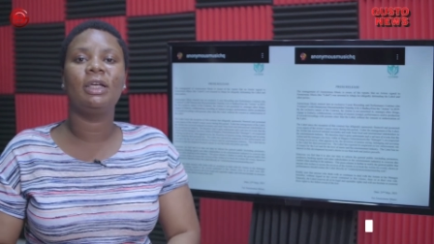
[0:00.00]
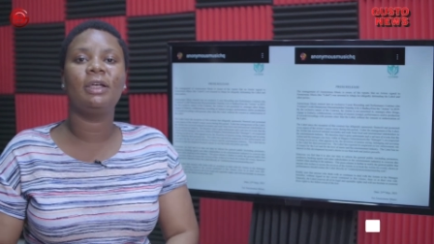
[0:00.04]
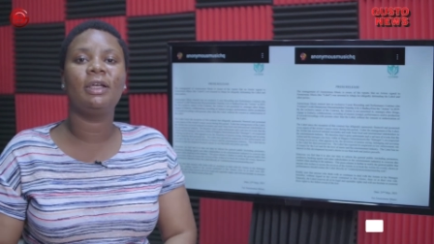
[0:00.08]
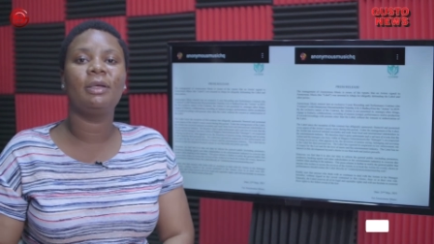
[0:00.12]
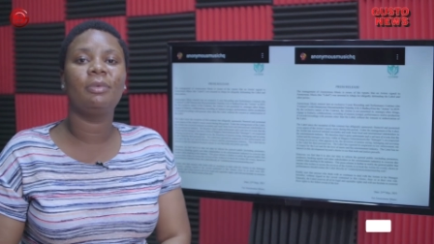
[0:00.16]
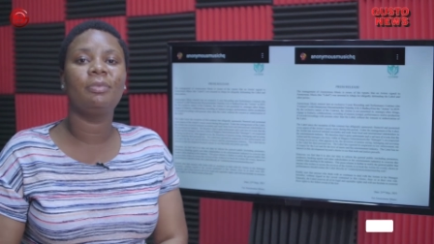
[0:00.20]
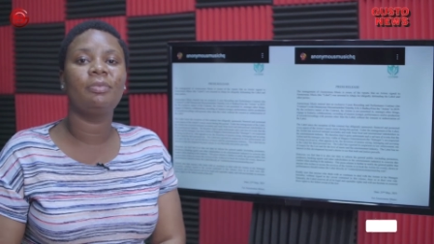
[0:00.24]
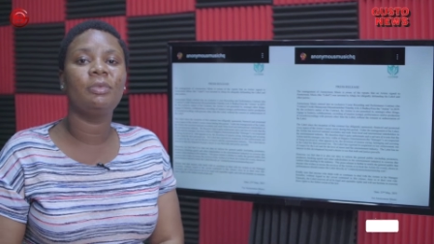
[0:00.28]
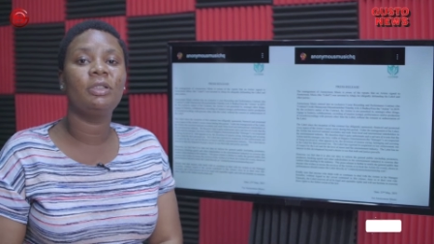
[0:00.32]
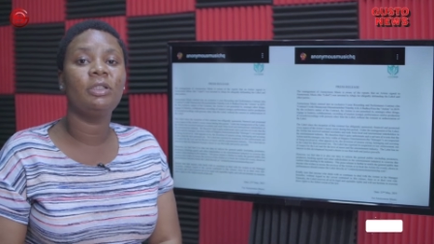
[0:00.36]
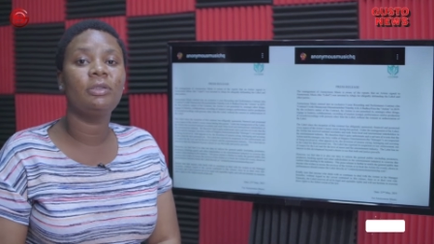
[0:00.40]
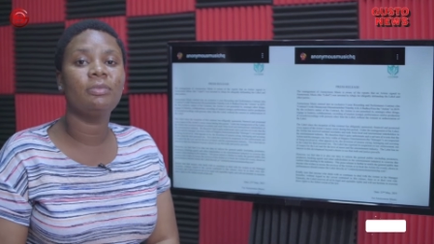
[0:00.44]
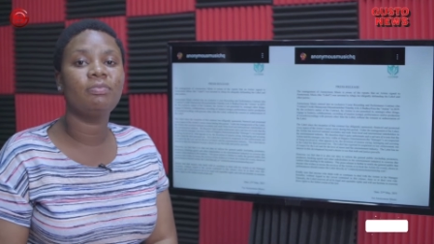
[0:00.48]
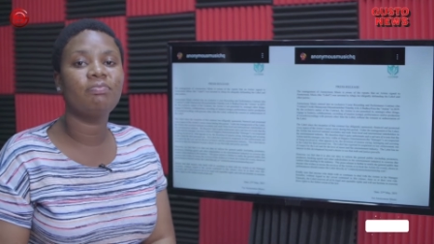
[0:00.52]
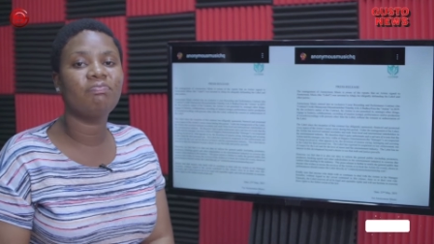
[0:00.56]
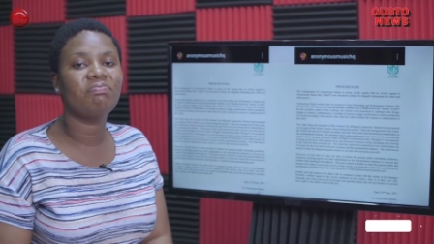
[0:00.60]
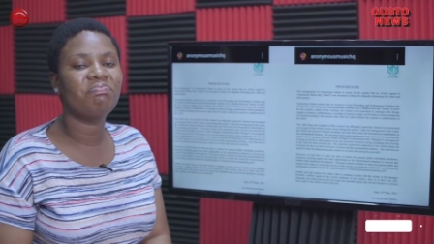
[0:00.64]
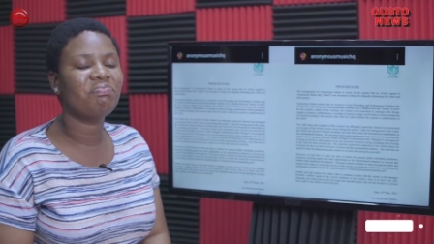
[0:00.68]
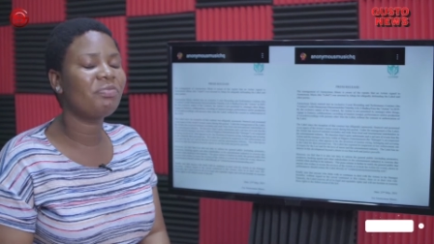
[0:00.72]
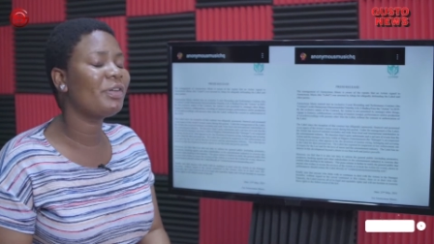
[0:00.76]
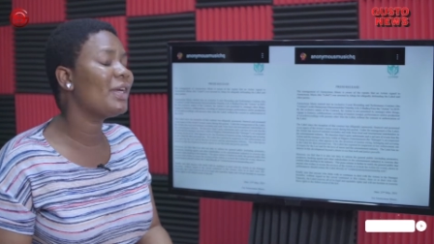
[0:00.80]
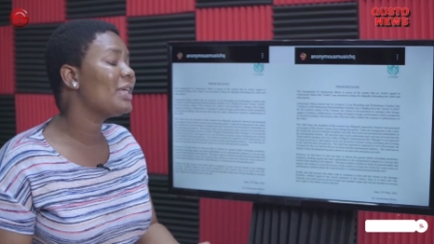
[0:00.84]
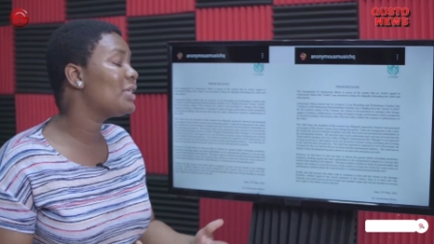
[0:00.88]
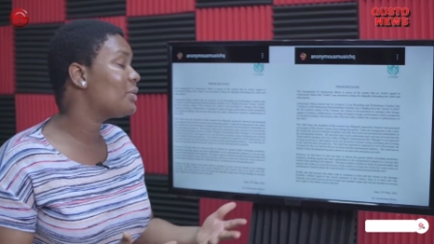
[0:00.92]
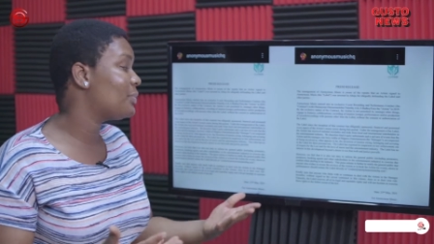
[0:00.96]
um,
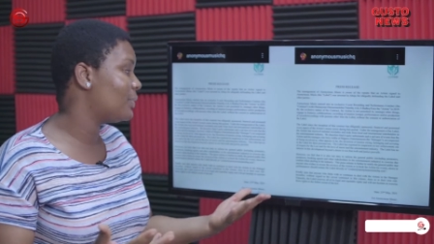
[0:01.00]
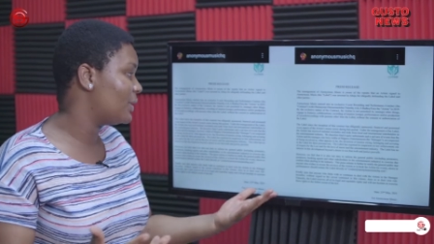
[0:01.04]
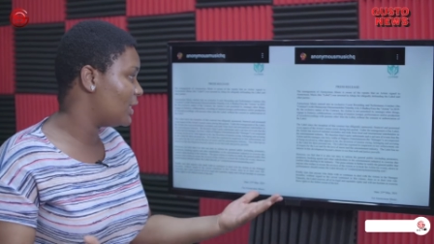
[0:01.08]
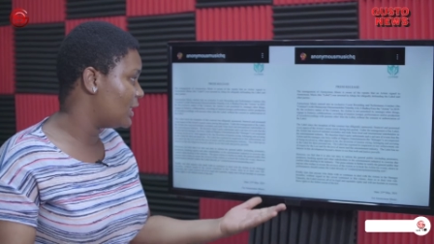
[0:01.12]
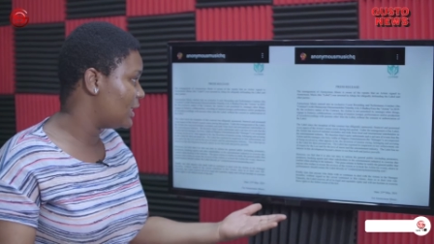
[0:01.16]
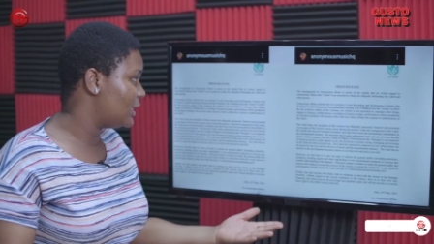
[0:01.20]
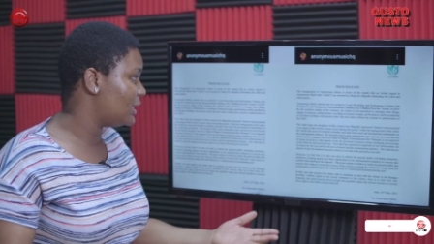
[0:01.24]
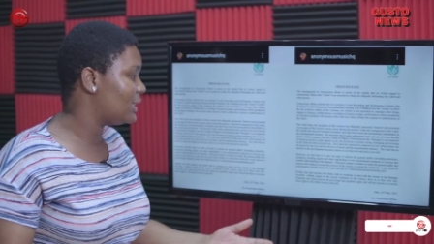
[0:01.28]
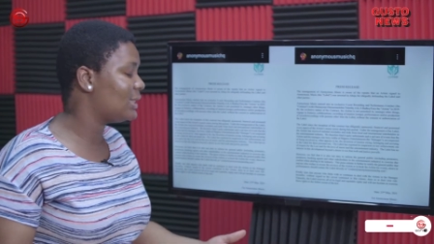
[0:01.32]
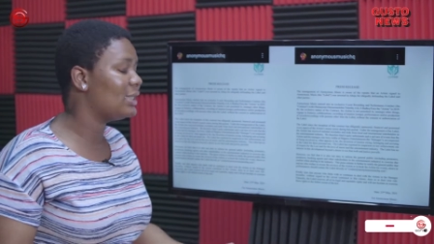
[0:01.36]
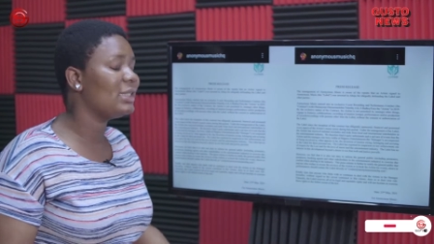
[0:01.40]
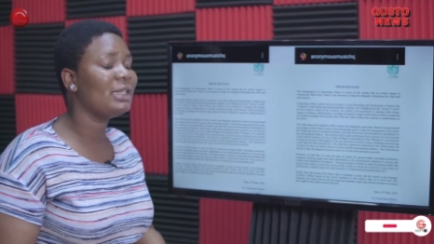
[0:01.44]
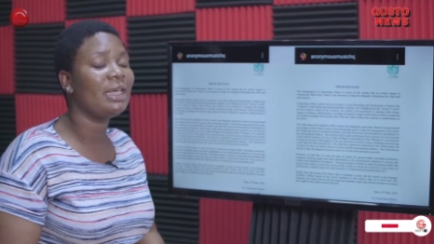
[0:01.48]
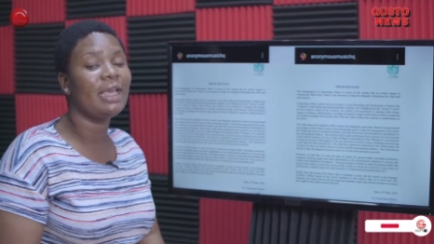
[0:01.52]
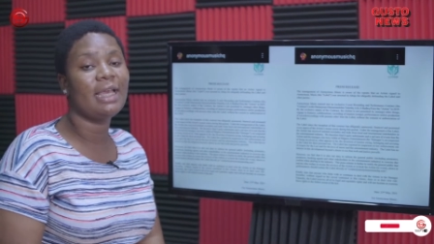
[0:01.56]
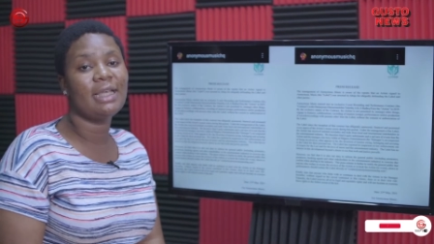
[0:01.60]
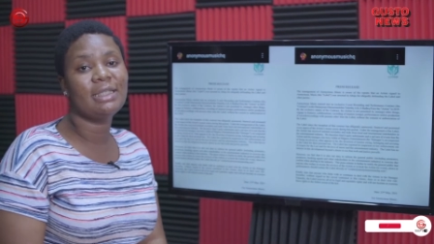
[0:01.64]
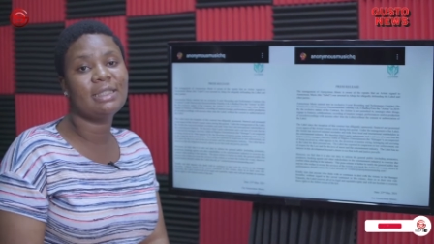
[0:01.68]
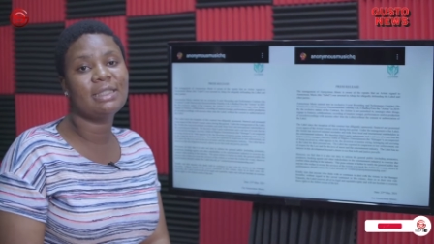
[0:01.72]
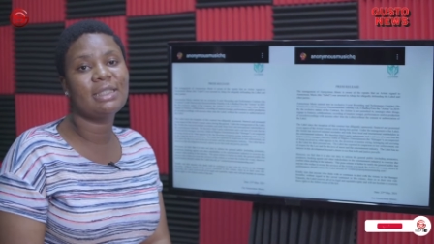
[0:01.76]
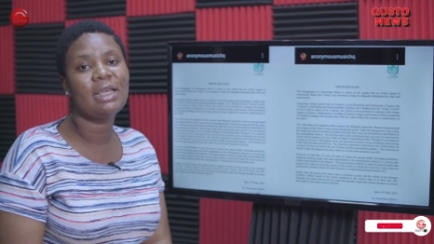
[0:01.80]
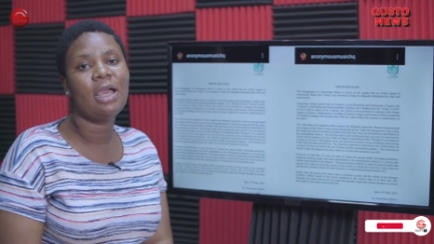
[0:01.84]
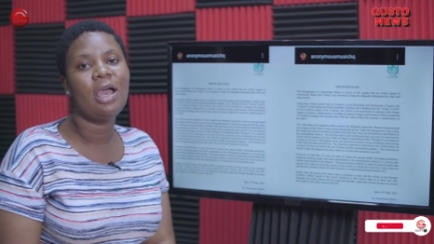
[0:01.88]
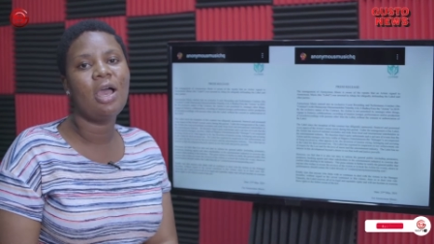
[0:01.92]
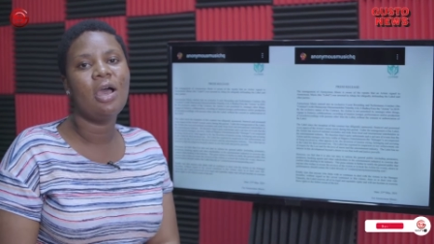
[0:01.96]
press release
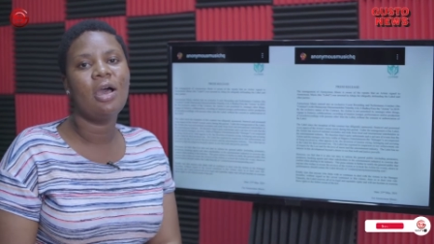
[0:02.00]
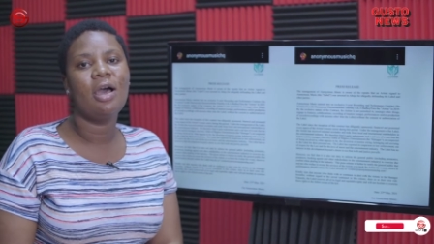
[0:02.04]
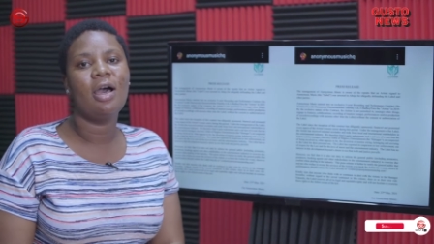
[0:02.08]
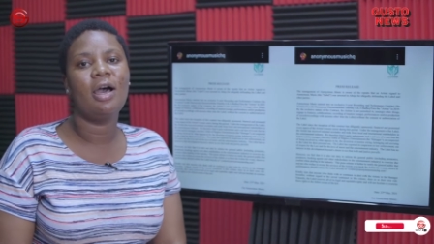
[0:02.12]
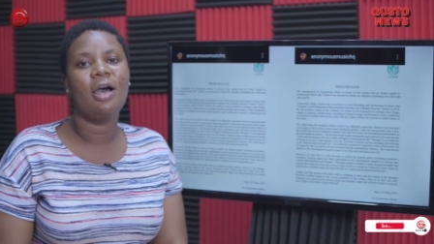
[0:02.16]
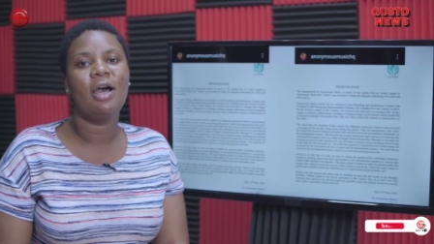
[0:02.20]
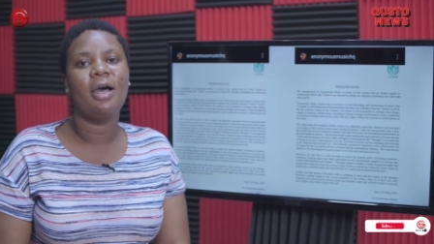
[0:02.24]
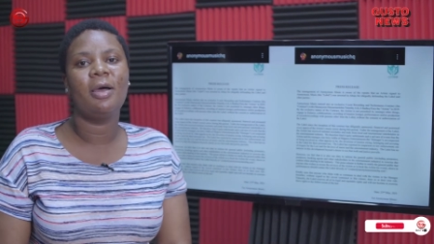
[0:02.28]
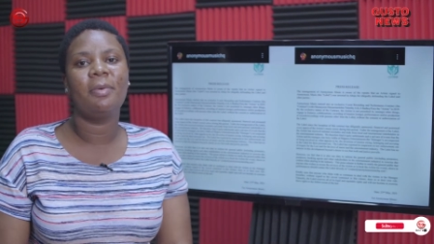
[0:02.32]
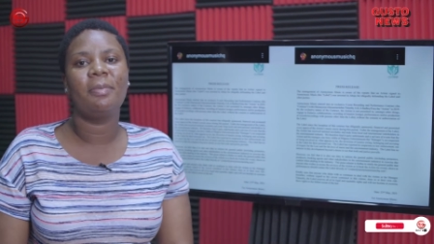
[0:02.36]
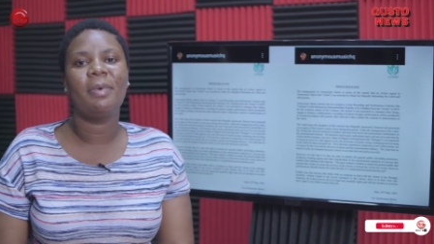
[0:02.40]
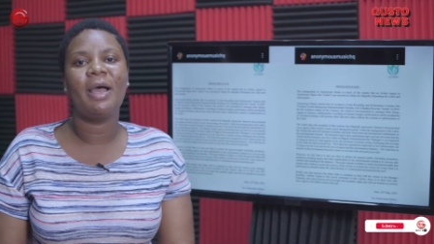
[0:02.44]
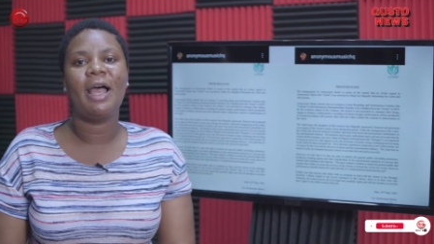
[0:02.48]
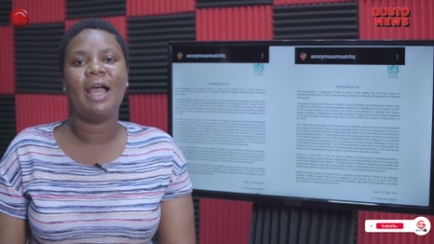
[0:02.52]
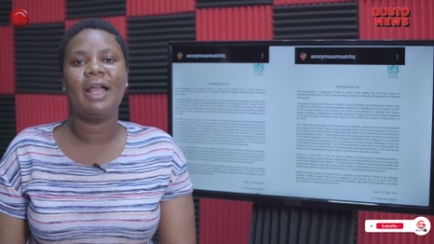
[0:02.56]
yes um,